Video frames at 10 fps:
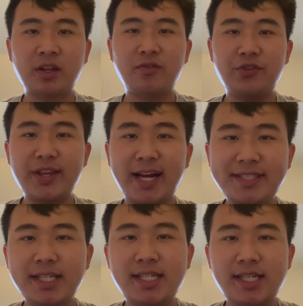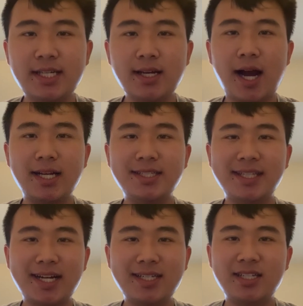For the SAT, I
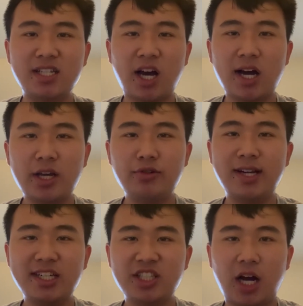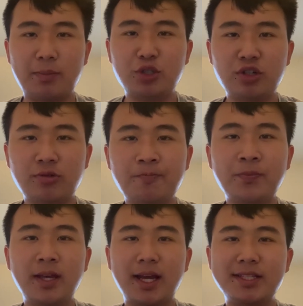decided to not go test optional
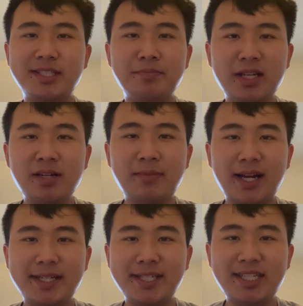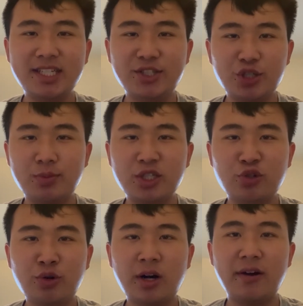and submitted my SAT
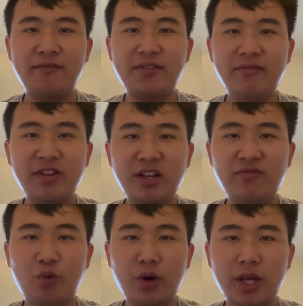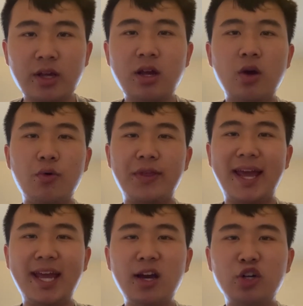superscore of 1540 with an
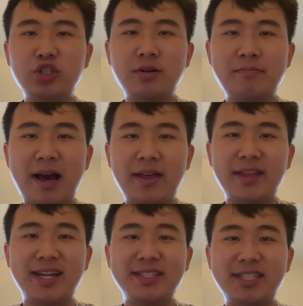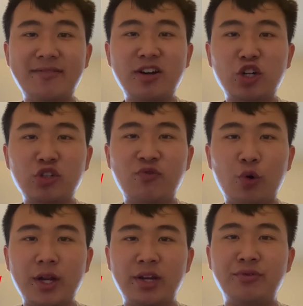800 in math and a
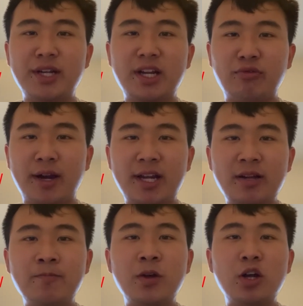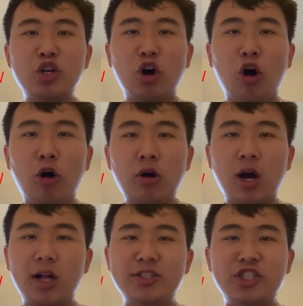740 in reading and writing to all
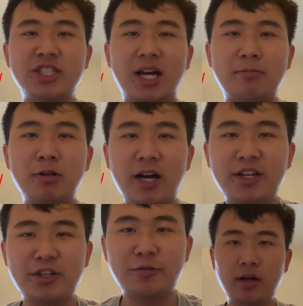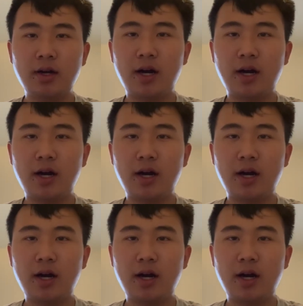colleges I applied to.